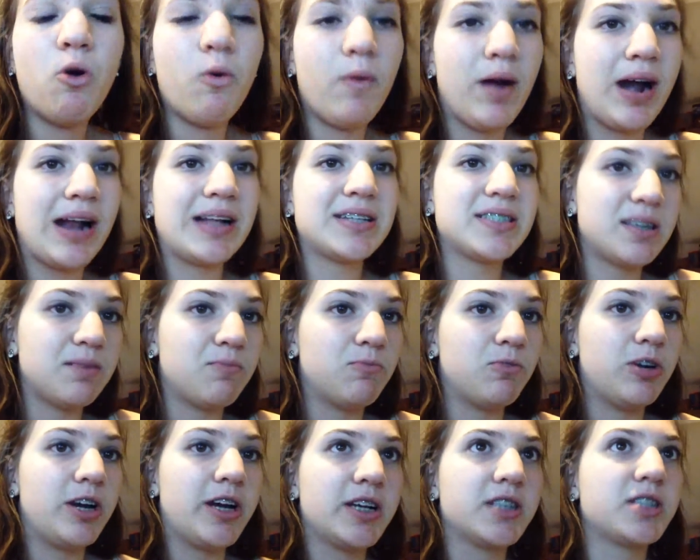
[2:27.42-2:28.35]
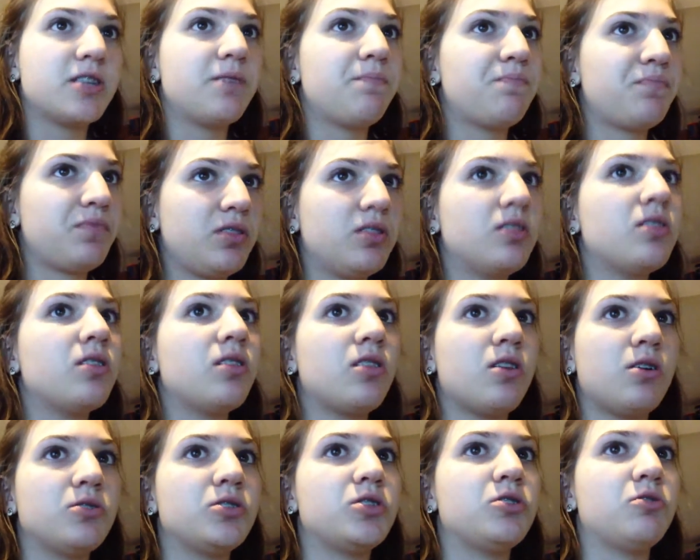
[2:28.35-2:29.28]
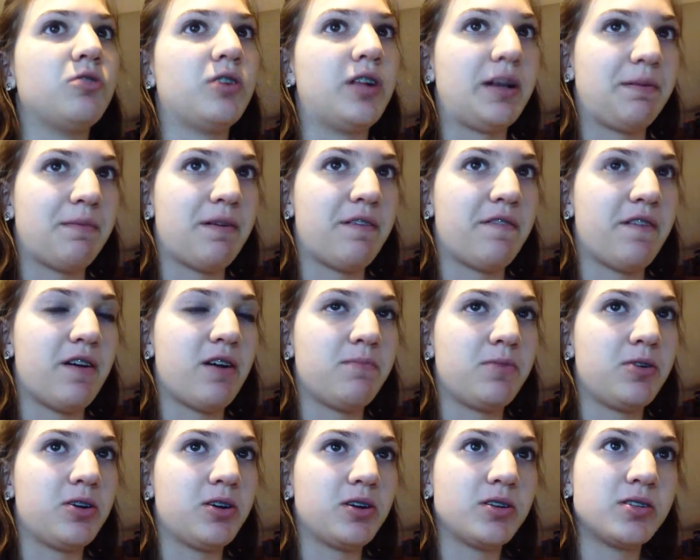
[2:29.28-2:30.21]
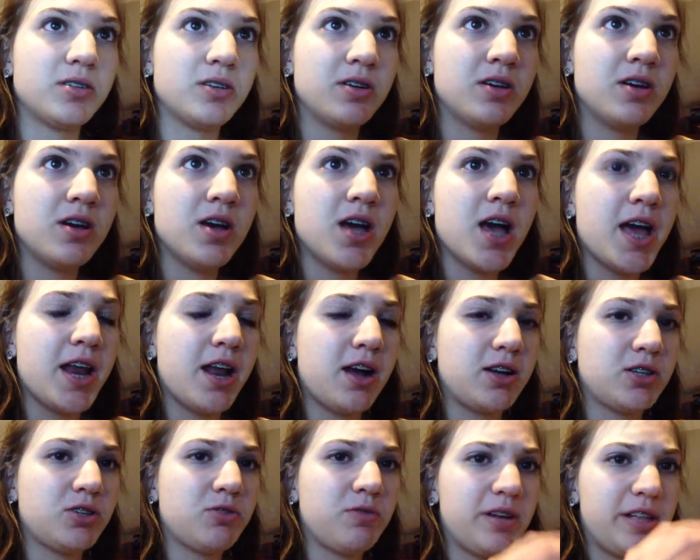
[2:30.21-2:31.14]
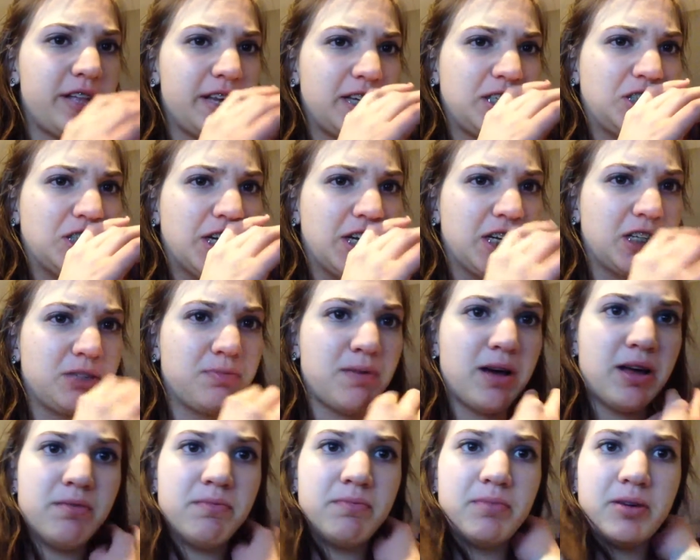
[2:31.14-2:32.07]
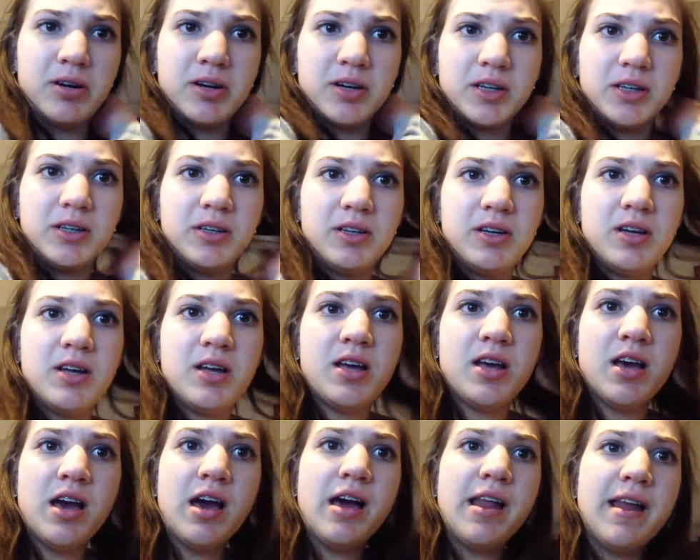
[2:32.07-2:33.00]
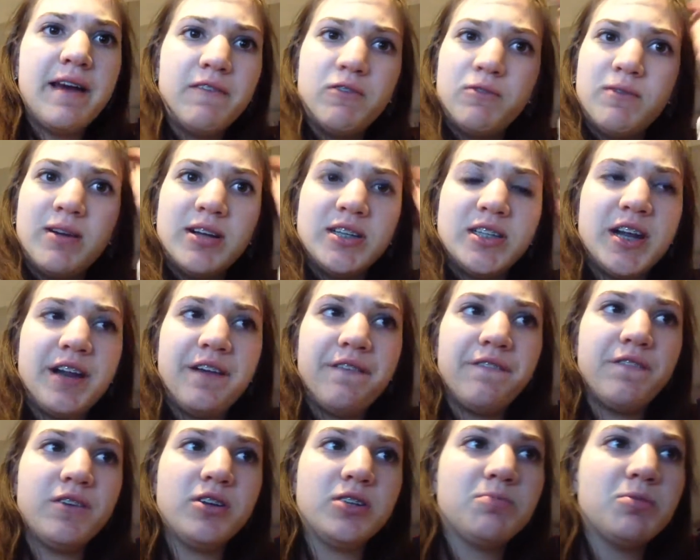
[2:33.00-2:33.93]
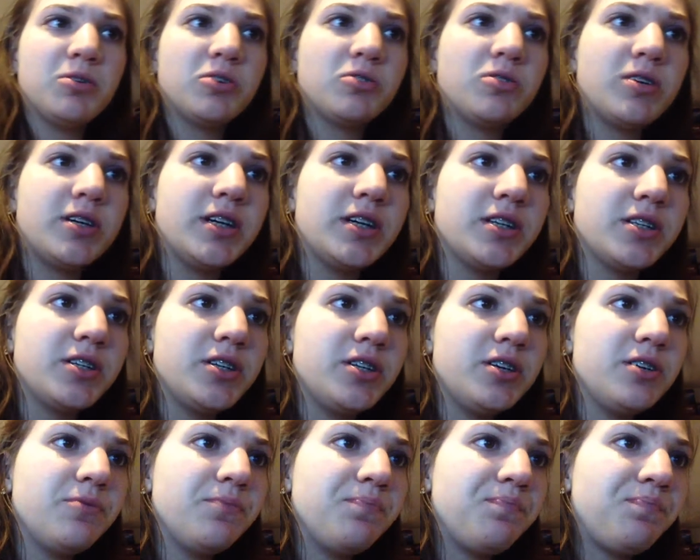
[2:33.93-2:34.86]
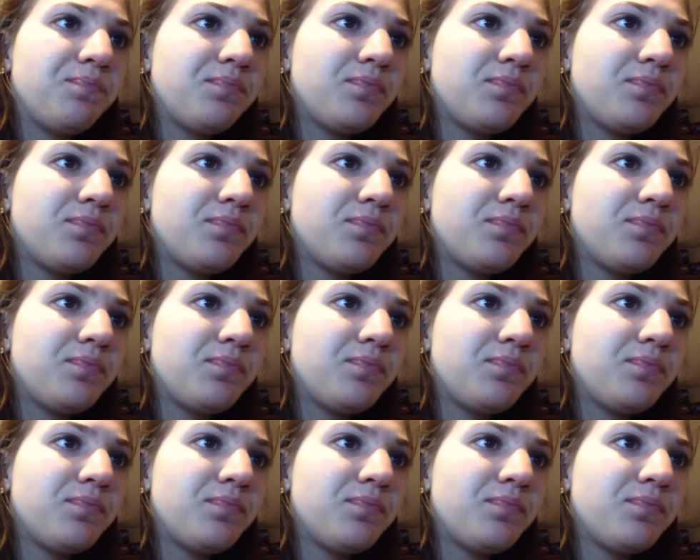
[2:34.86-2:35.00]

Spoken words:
Ransom Riggs. Those two are like my favorite books. And I also really like Gen X Pen book. And I haven't read Dan Phil's book, so I can't tell you.